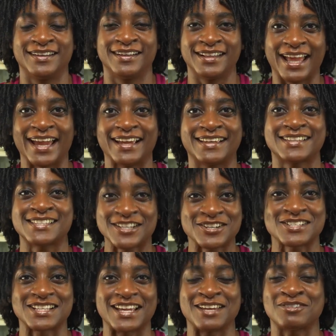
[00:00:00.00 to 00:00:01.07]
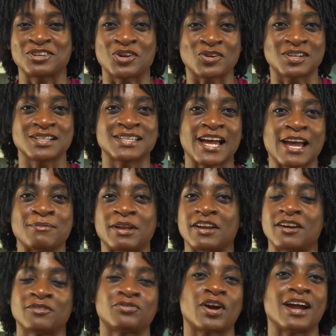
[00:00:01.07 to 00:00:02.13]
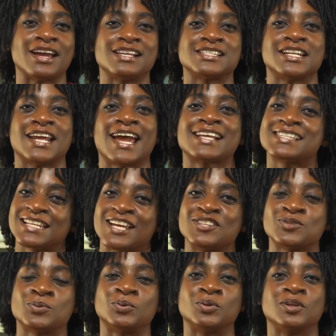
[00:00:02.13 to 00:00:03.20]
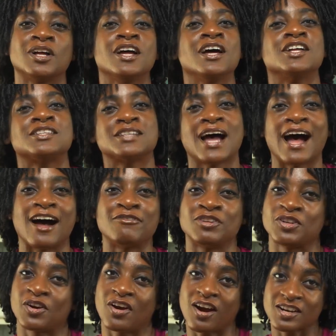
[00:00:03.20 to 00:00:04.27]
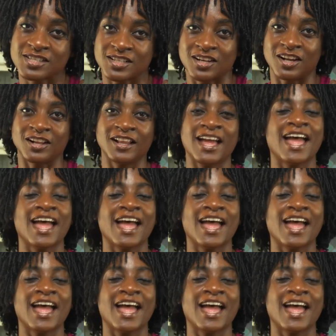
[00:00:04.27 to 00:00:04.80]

Like seriously, if you're short on time, an air fryer is an excellent tool to have in your arsenal.